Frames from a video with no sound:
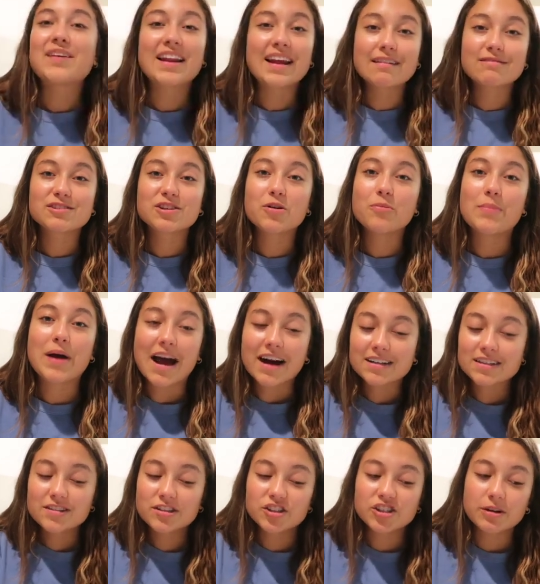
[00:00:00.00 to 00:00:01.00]
then i have to go back
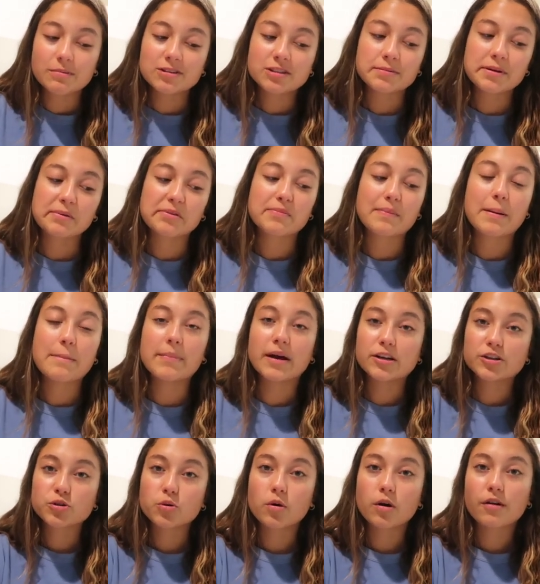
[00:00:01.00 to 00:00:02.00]
to the gym to meet with my
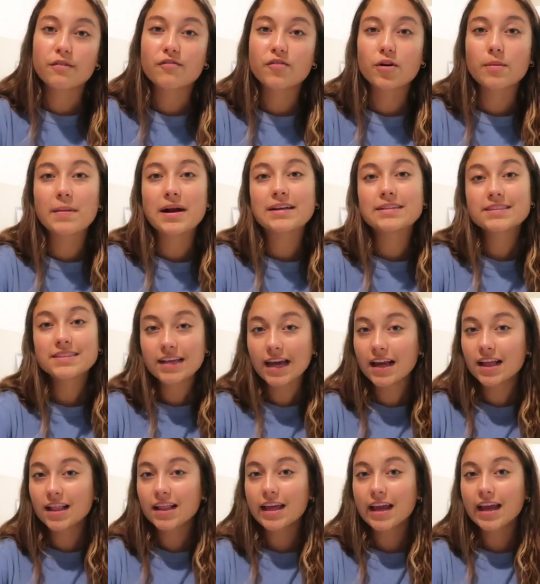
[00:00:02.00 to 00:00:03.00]
mentor for my
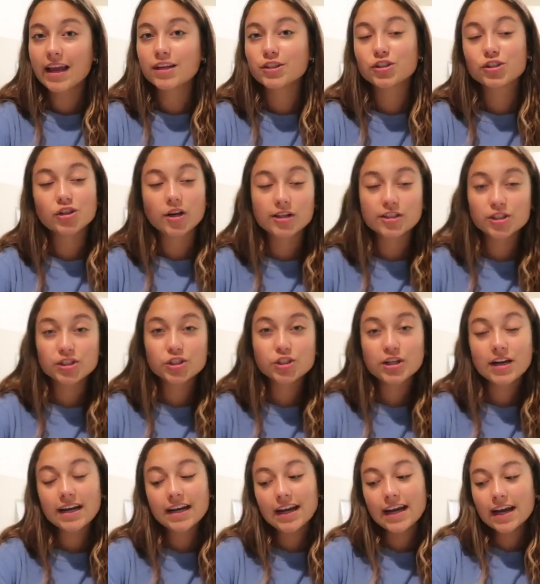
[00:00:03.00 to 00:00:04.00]
cycling instructor
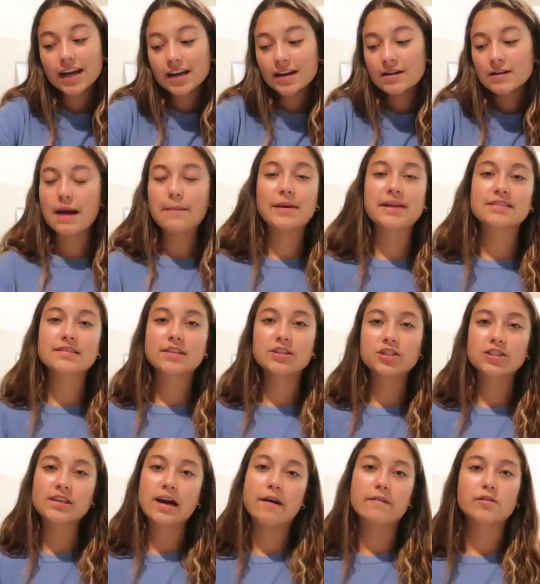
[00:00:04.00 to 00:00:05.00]
training i basically
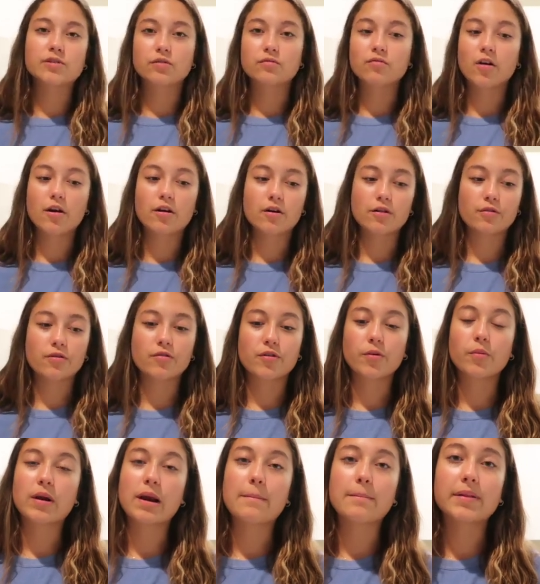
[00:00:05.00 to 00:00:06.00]
just have to run her
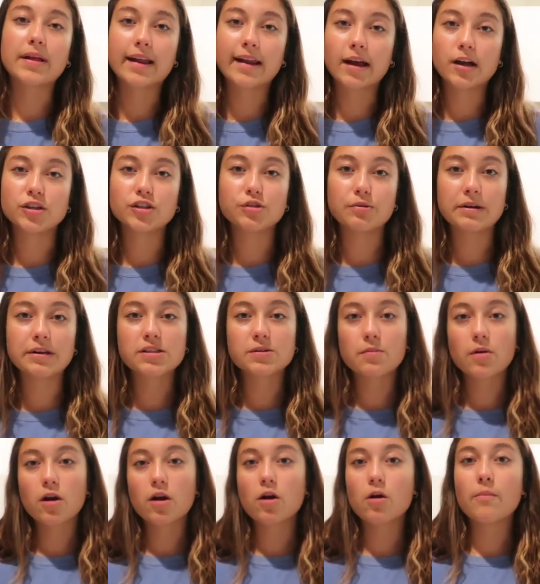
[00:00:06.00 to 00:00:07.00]
through what i'm planning on doing
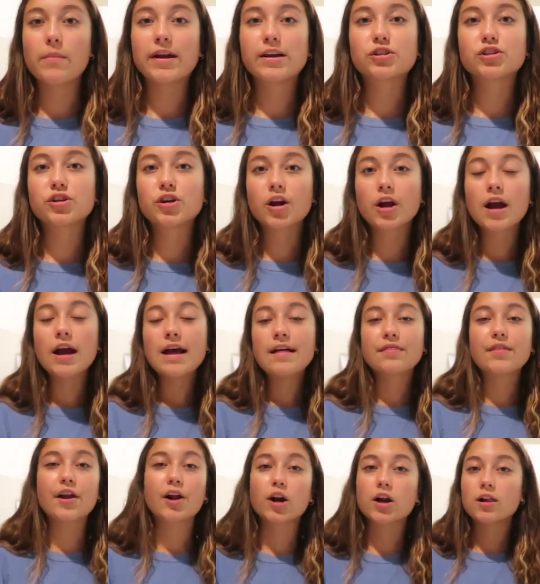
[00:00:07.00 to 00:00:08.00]
tomorrow make sure
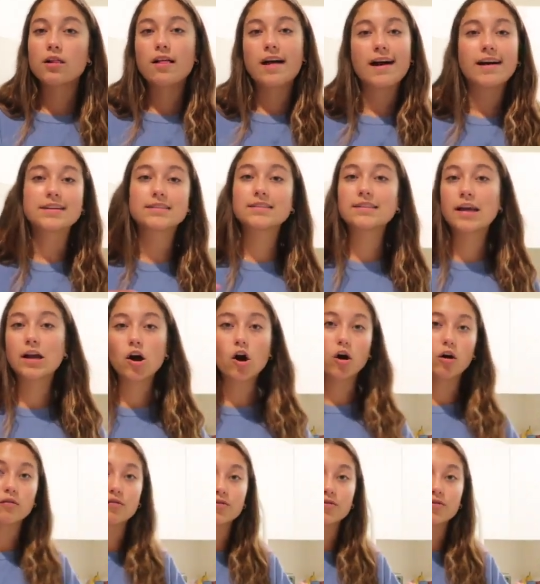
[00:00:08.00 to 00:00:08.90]
that our class like all